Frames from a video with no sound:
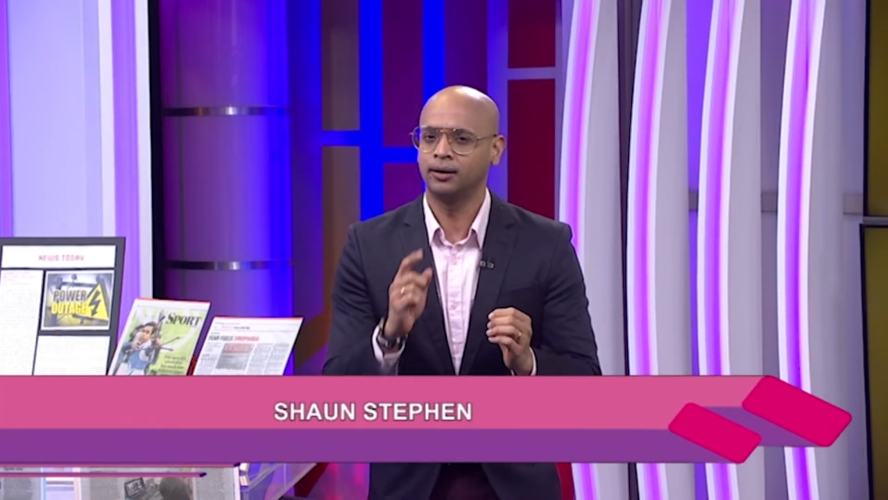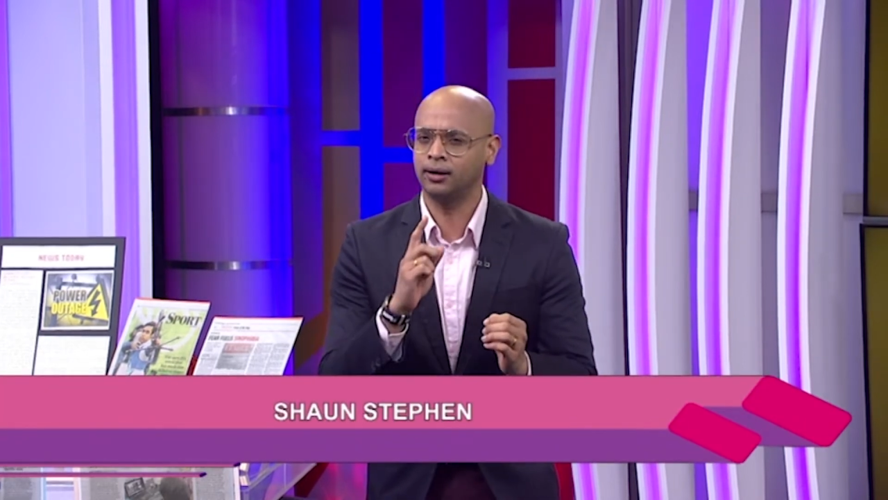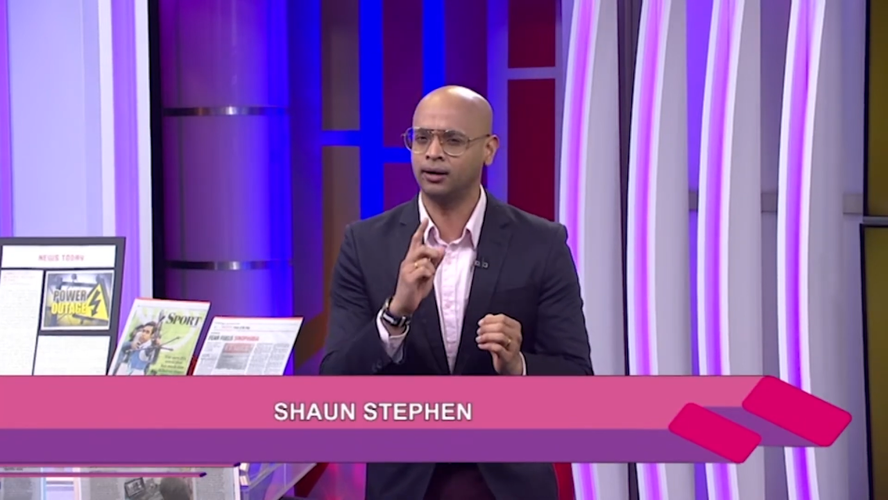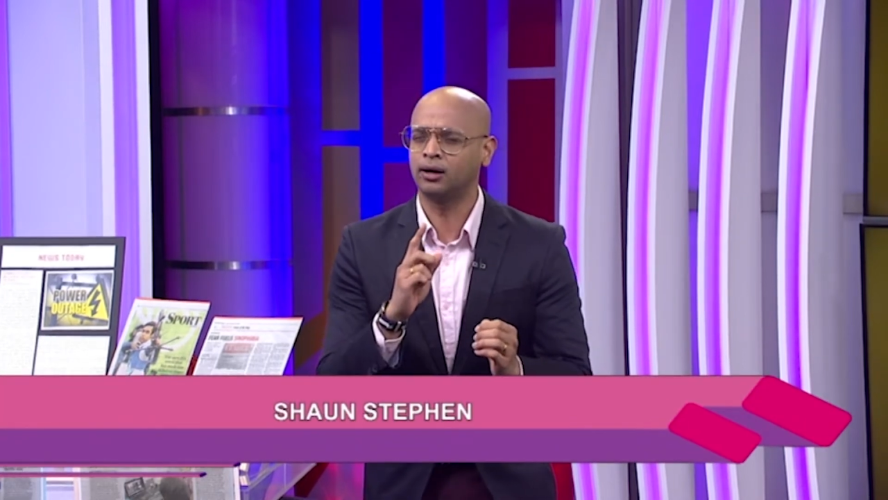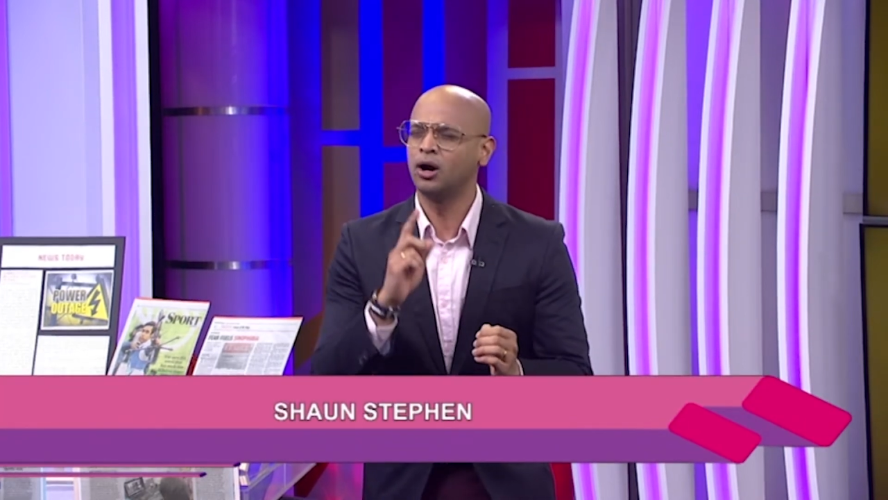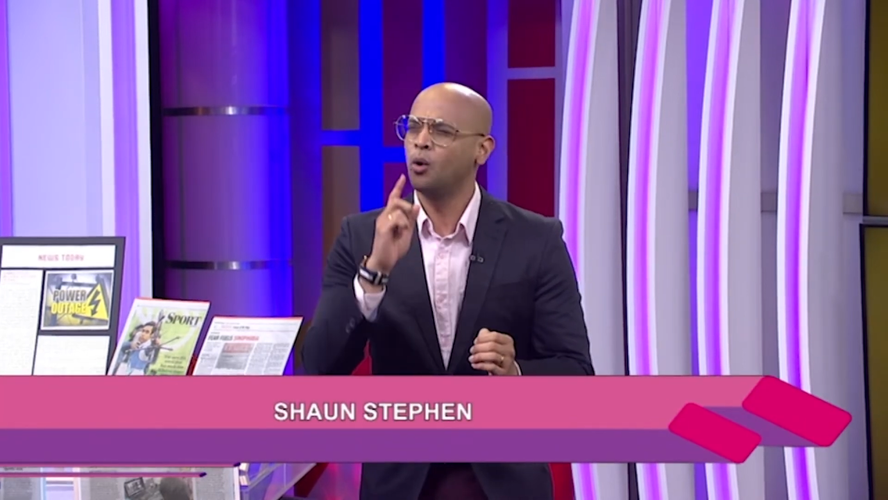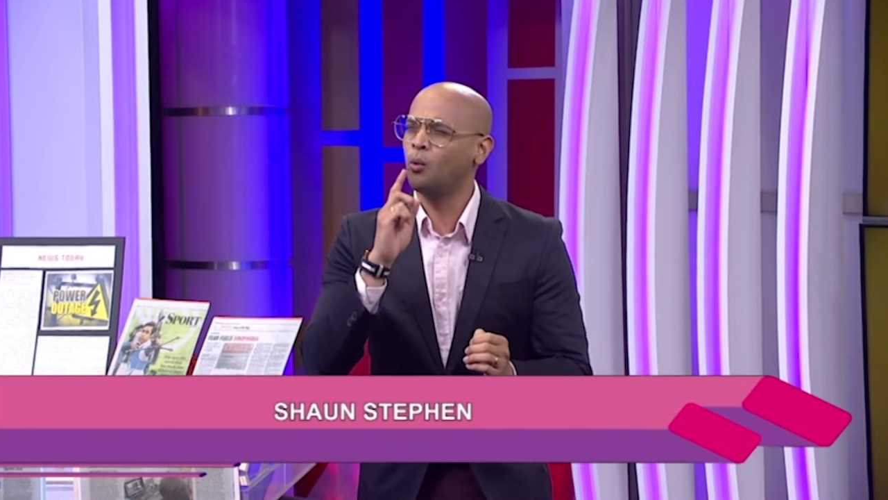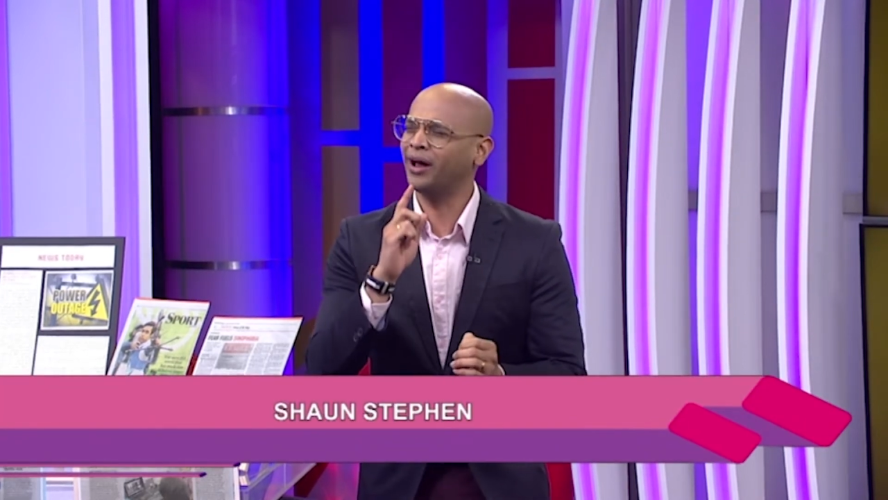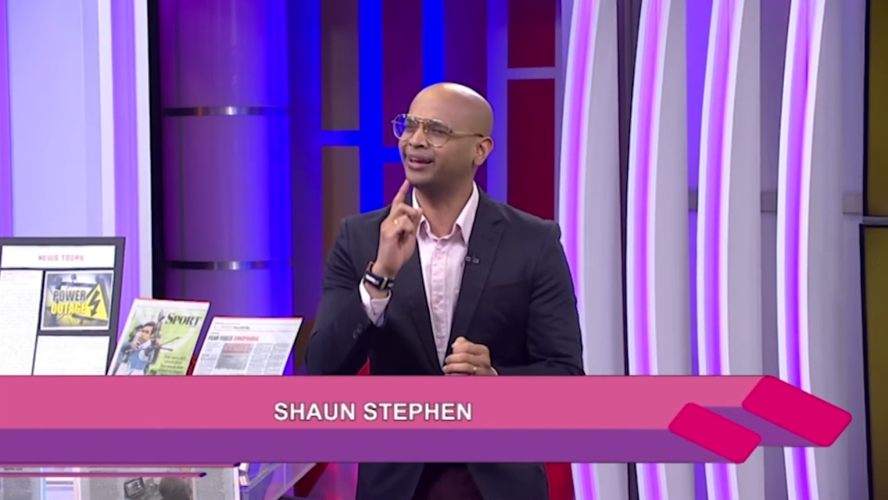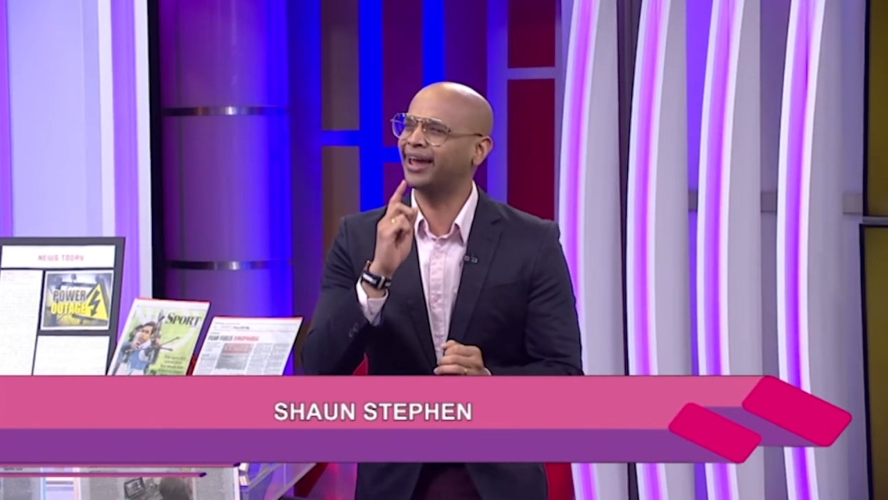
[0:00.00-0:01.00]
Huh,
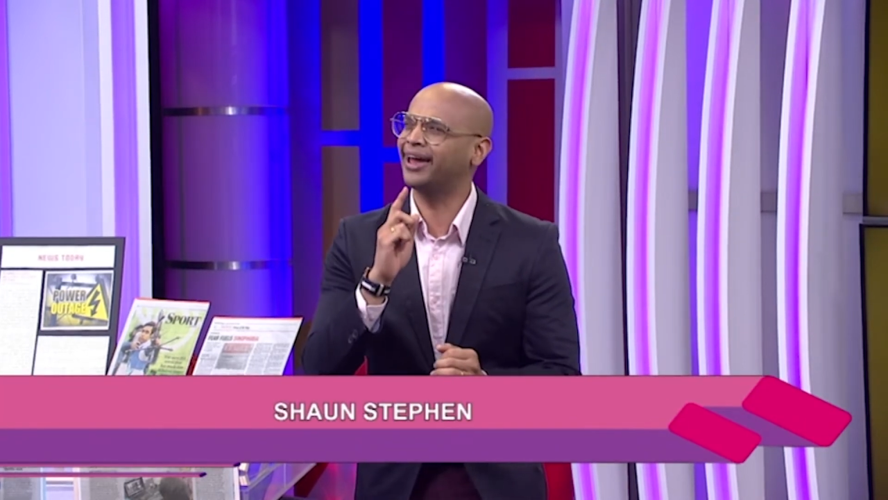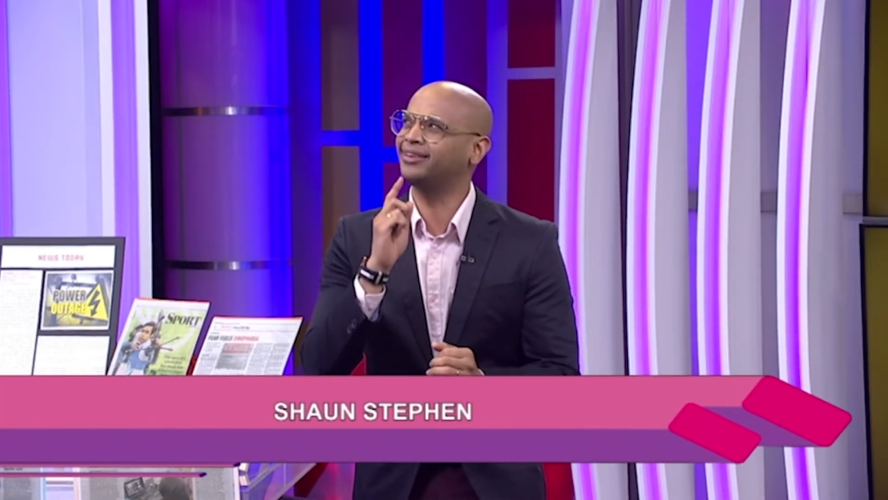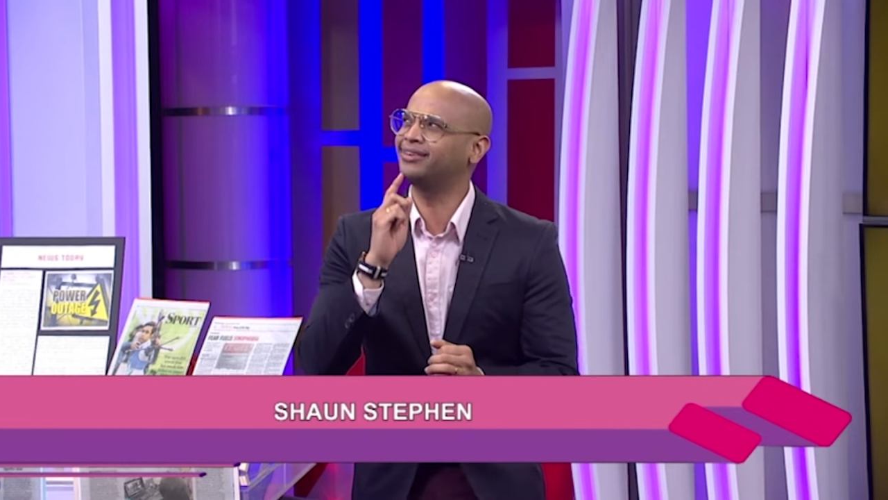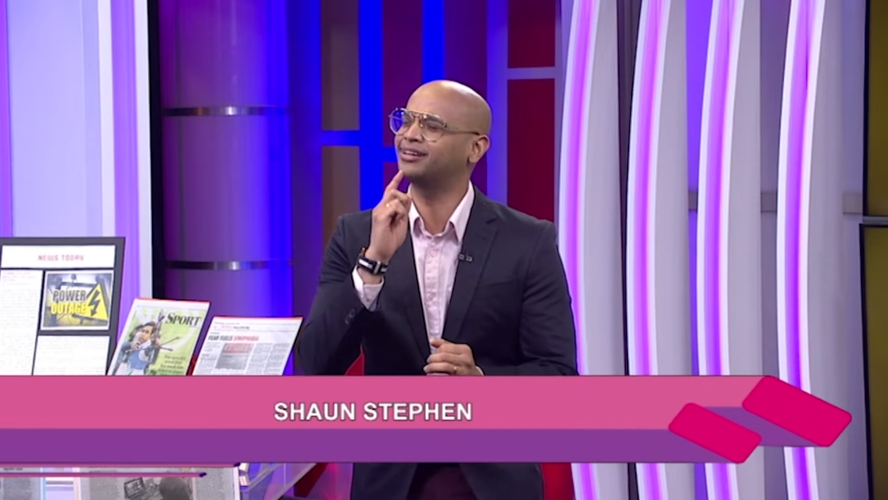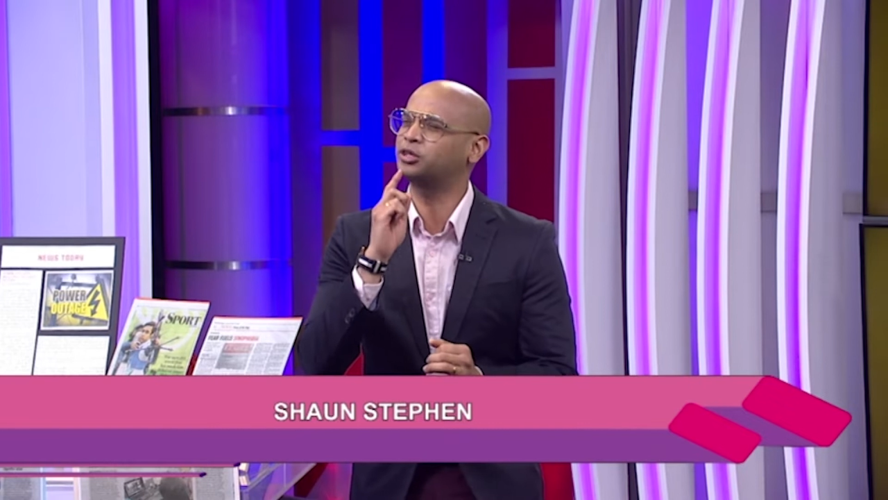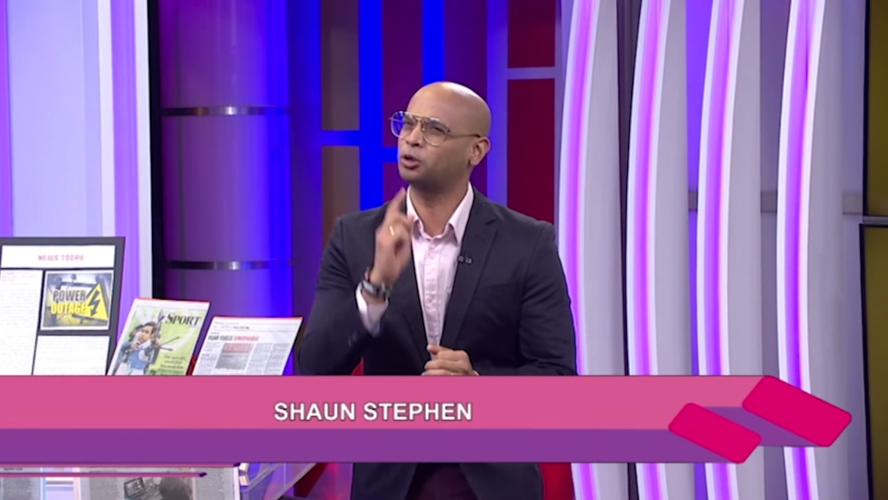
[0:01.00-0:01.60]
what can the